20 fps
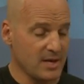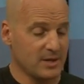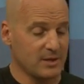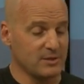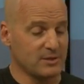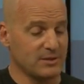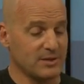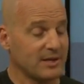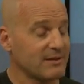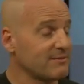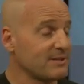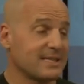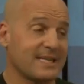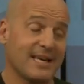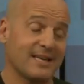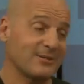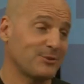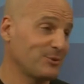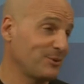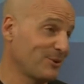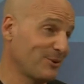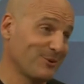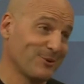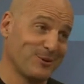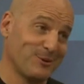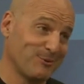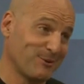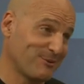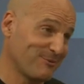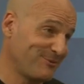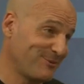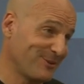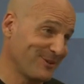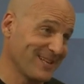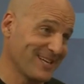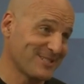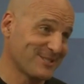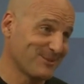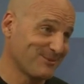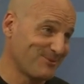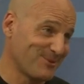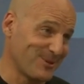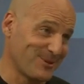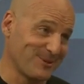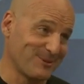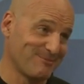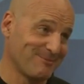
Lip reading: None of us get to adulthood with a full glass of water.